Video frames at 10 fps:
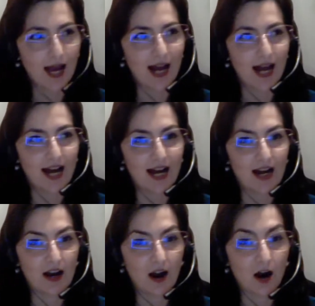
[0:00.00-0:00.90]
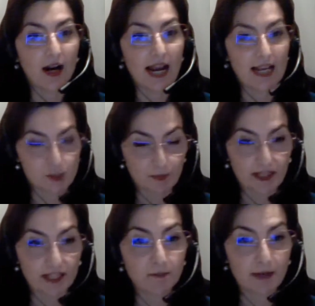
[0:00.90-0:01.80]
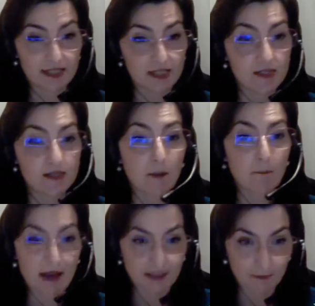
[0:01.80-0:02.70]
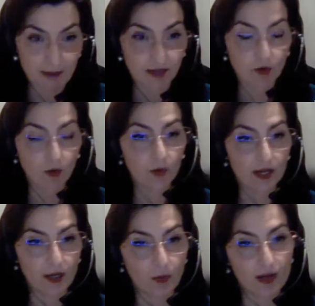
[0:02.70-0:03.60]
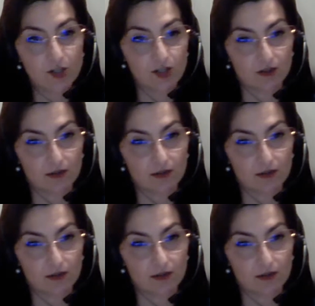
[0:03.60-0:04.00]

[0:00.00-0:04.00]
are explained by this mathematical equation.